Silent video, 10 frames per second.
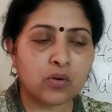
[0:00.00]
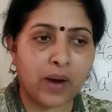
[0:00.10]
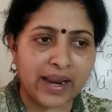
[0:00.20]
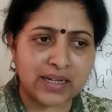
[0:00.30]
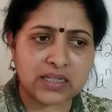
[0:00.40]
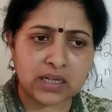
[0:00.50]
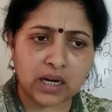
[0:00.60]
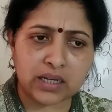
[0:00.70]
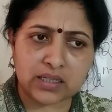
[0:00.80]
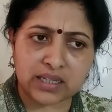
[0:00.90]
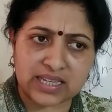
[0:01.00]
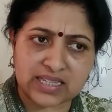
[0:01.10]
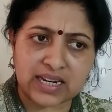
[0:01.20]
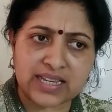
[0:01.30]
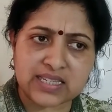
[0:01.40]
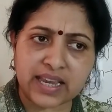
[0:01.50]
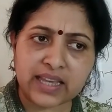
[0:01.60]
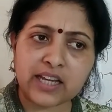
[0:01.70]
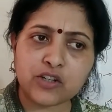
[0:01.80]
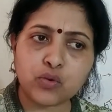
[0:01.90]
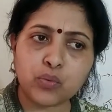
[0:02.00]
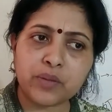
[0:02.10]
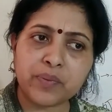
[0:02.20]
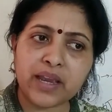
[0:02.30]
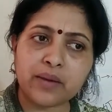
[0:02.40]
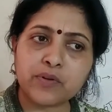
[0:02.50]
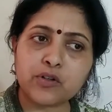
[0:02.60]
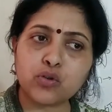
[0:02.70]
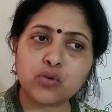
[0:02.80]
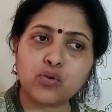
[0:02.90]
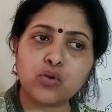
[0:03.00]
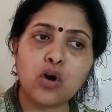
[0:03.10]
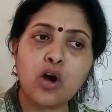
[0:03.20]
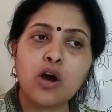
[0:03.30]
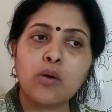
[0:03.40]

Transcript: quite easily say that you will be able to do